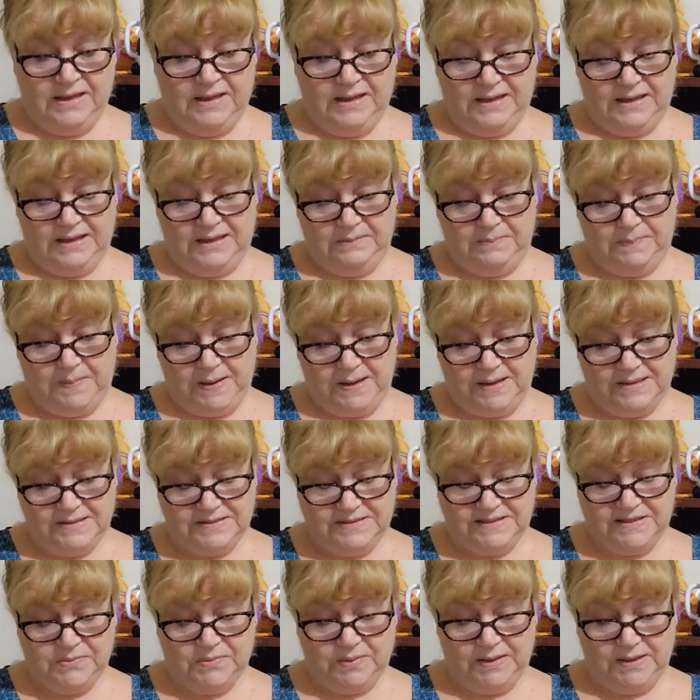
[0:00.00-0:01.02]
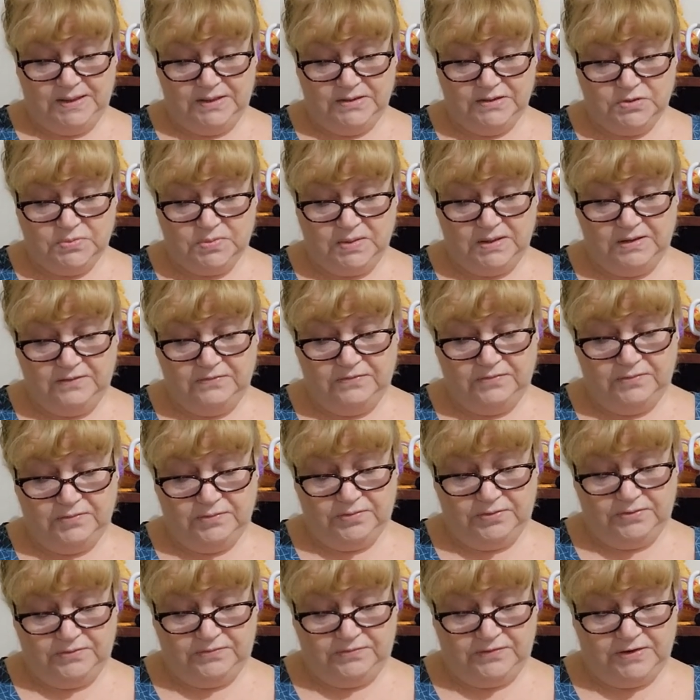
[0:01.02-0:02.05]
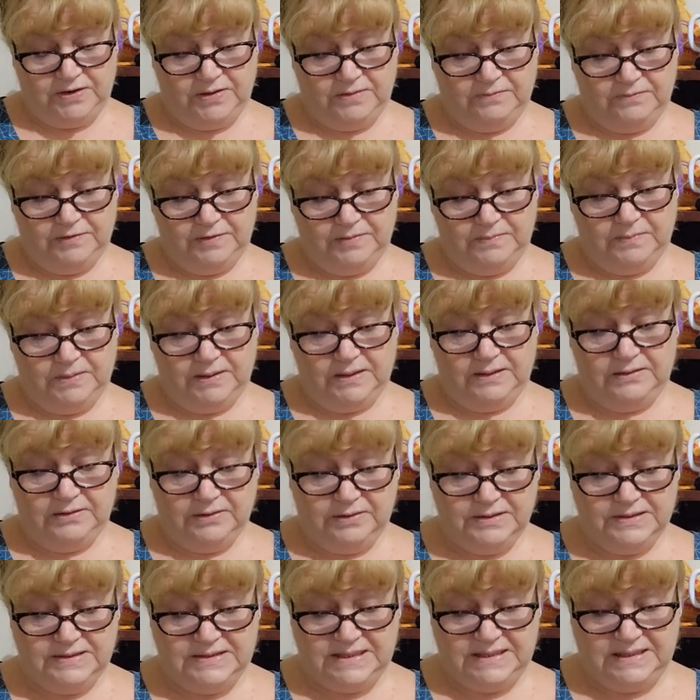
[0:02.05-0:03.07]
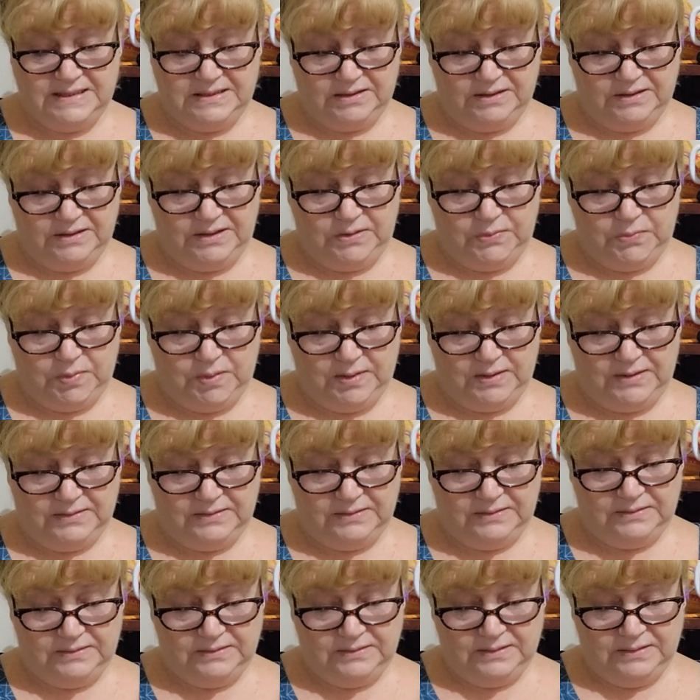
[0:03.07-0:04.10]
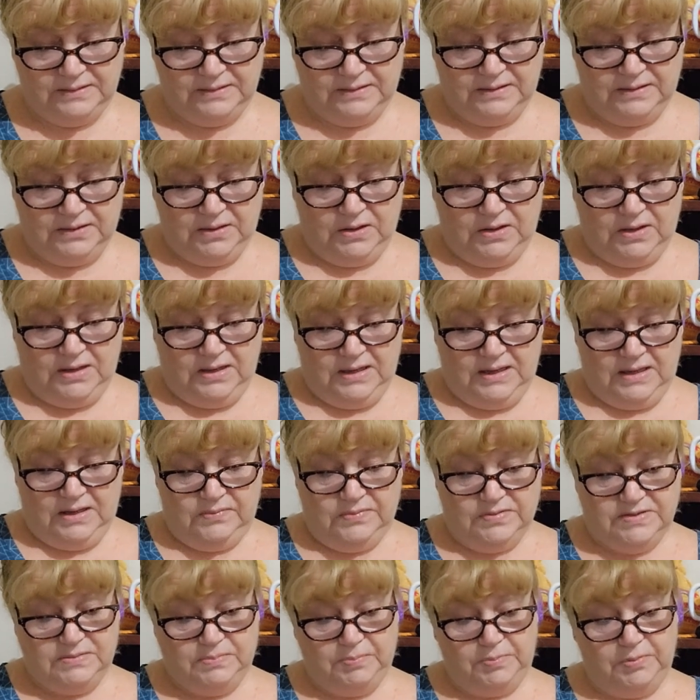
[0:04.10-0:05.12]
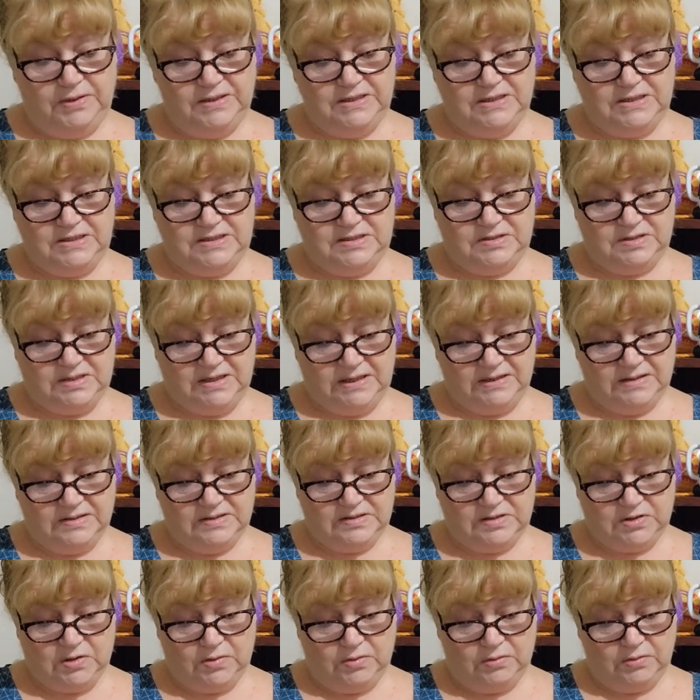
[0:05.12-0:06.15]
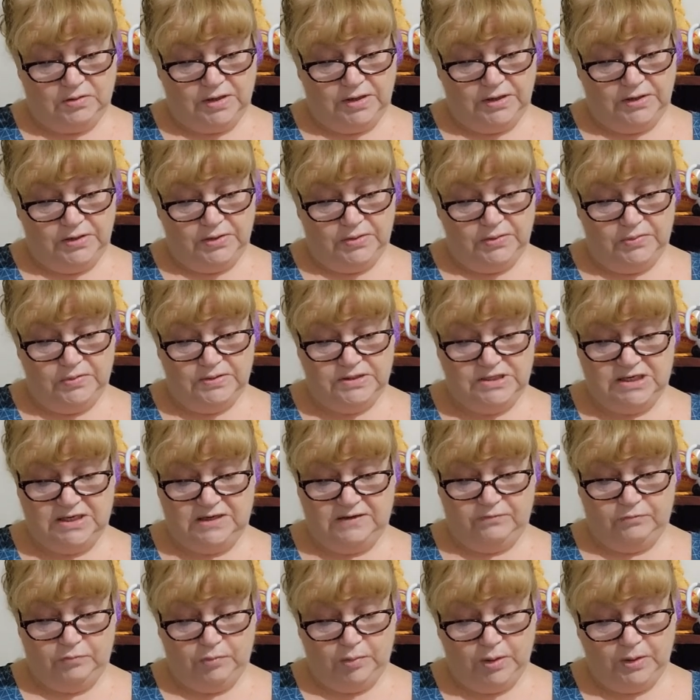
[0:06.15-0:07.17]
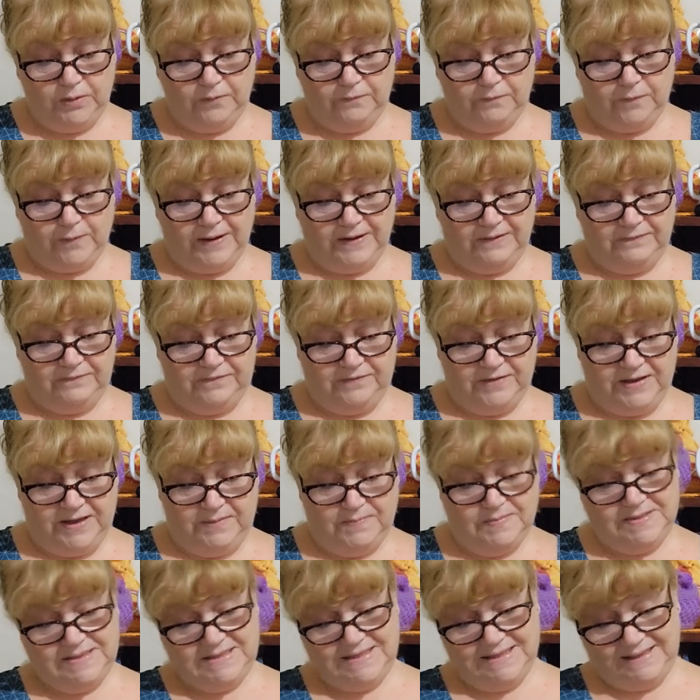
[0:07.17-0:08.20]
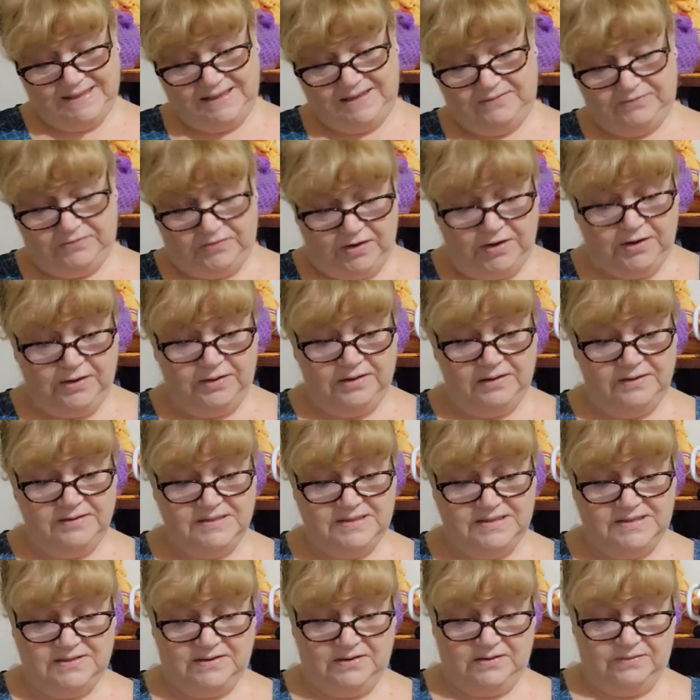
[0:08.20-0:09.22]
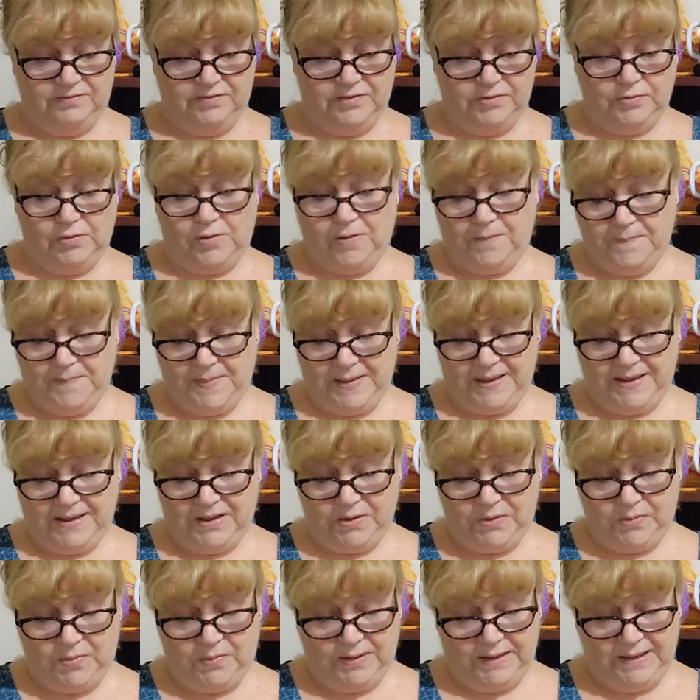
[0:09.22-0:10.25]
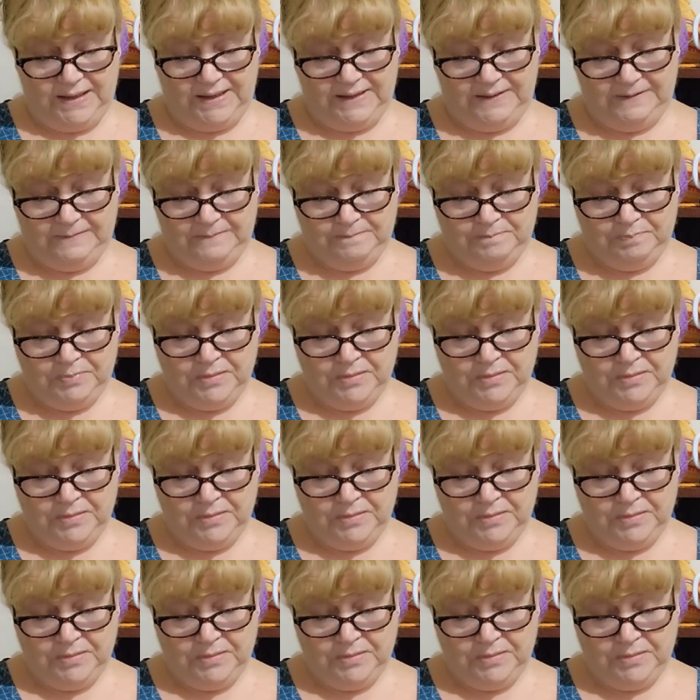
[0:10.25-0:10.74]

And he passed away on 24th of November 1991. He was a British singer-songwriter who achieved worldwide fame as the lead vocalist of the rock band Queen.